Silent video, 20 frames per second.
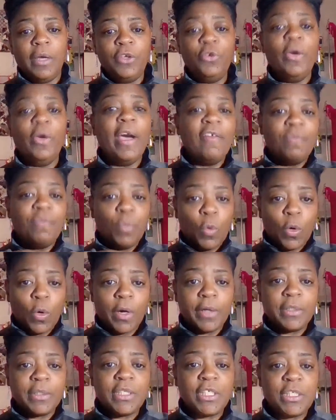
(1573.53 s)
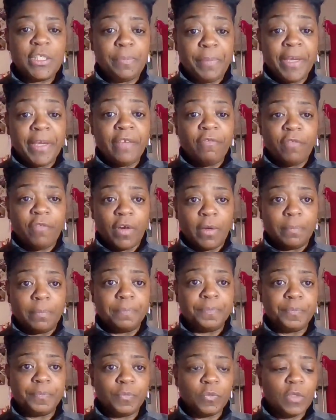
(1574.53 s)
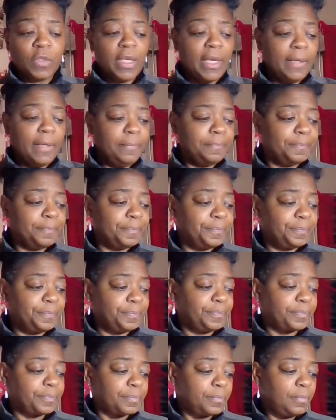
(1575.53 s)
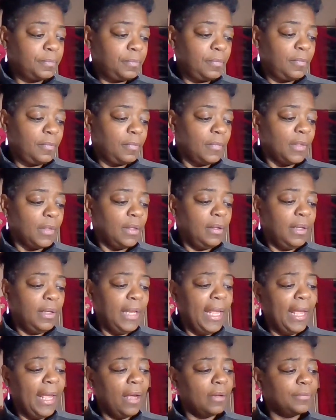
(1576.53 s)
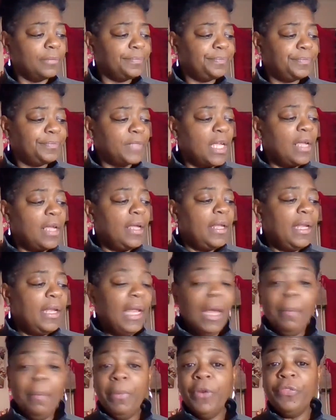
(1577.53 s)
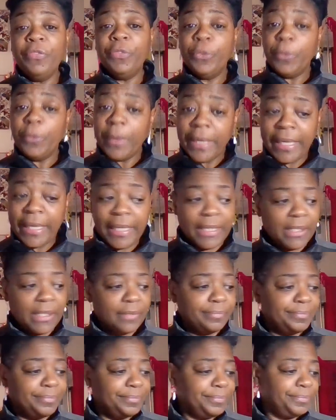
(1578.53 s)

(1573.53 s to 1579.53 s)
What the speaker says: you have more to pick from. Okay. Now, number 3.